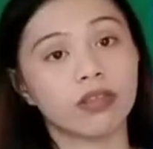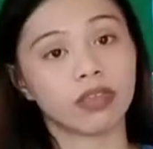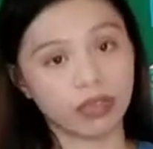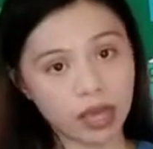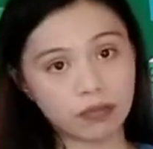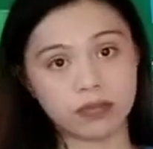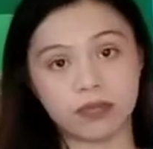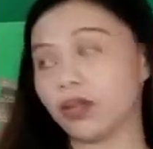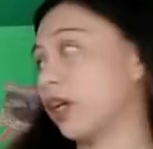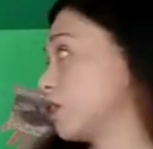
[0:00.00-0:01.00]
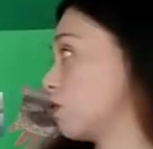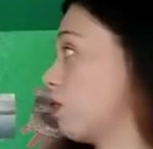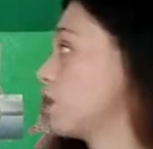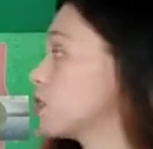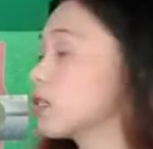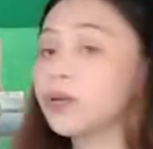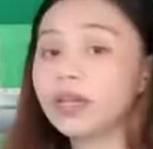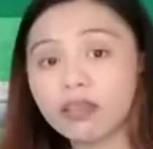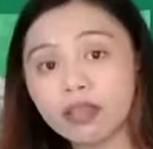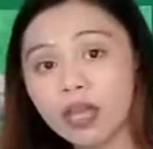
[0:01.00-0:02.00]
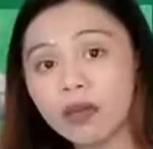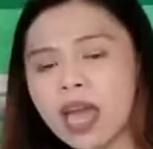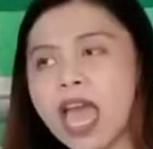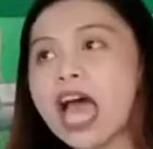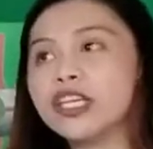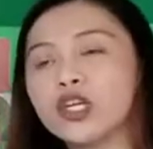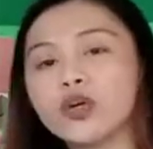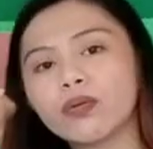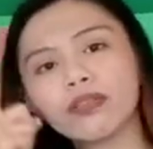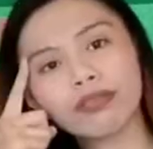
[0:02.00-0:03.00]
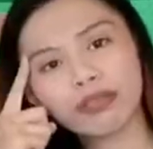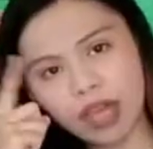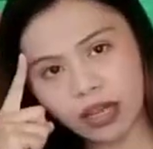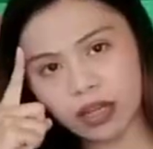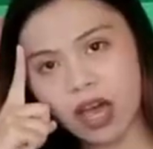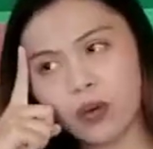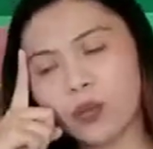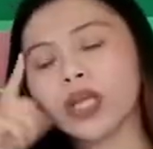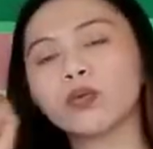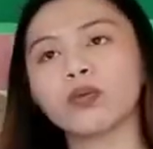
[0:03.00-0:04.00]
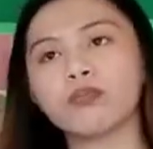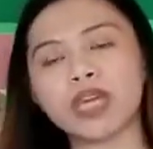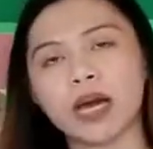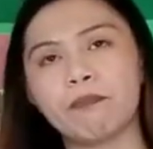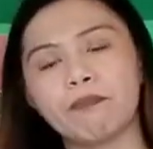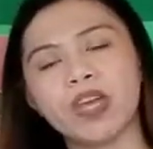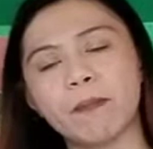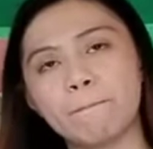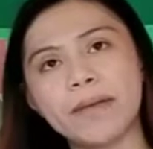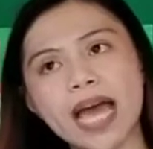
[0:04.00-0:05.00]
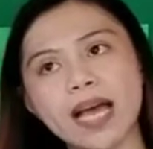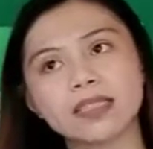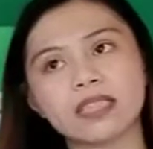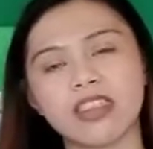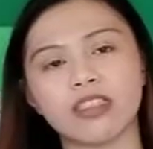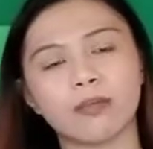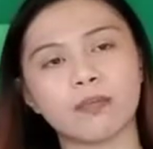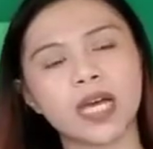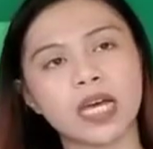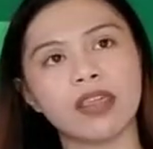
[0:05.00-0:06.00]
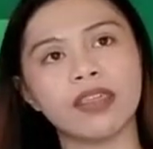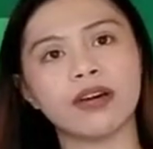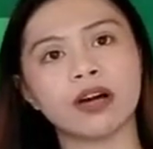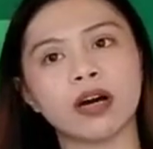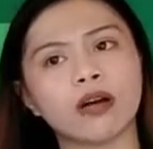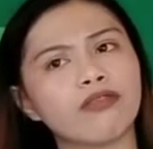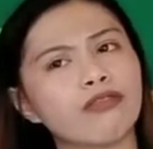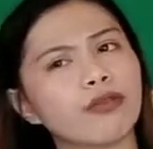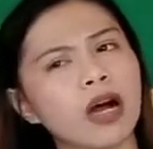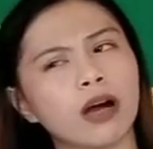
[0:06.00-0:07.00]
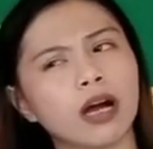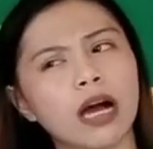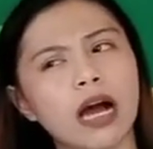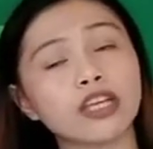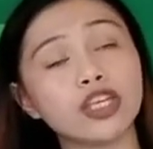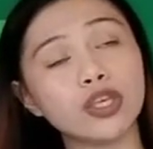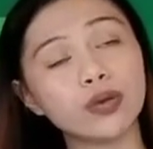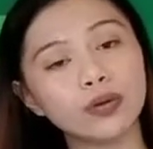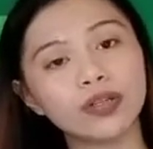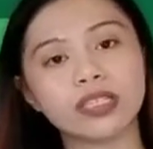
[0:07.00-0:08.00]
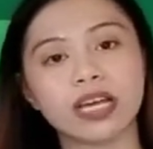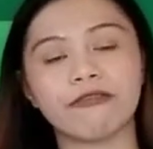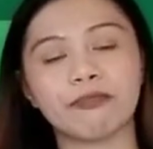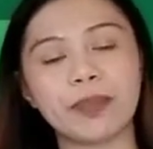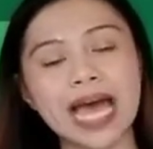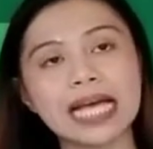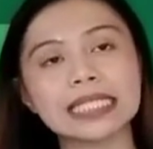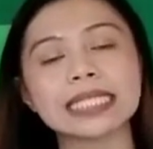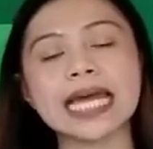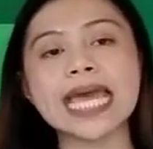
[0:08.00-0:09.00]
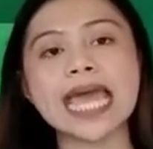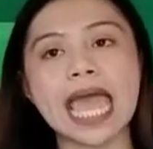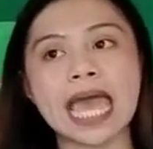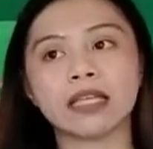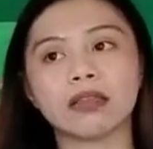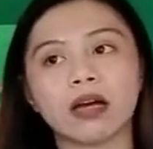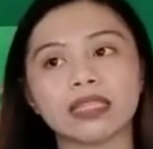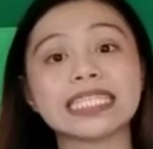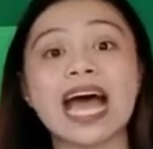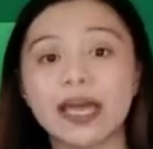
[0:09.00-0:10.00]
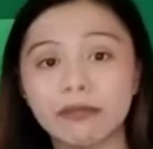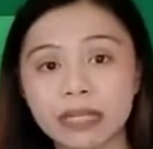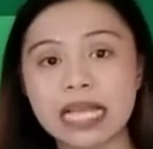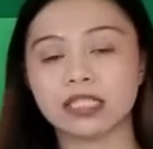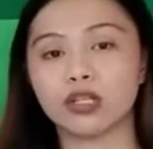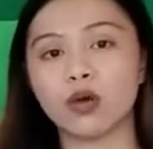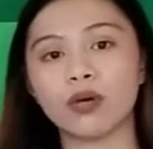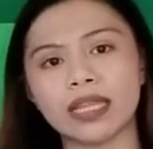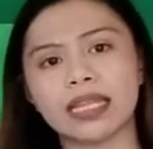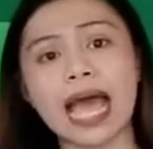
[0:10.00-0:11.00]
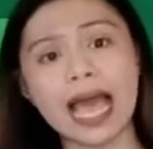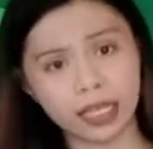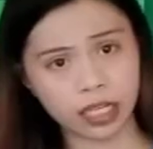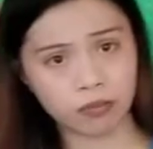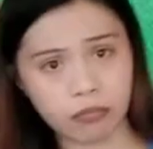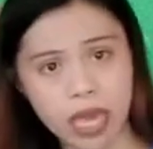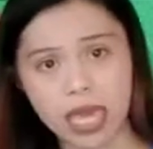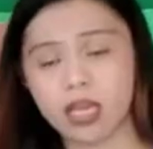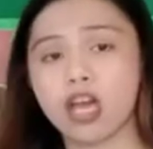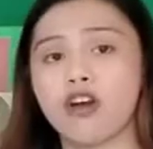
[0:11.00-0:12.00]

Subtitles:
to the theme. Okay, so this is our theme and you will think what would be the best and a cute, a best, and a timeless slogan that I could make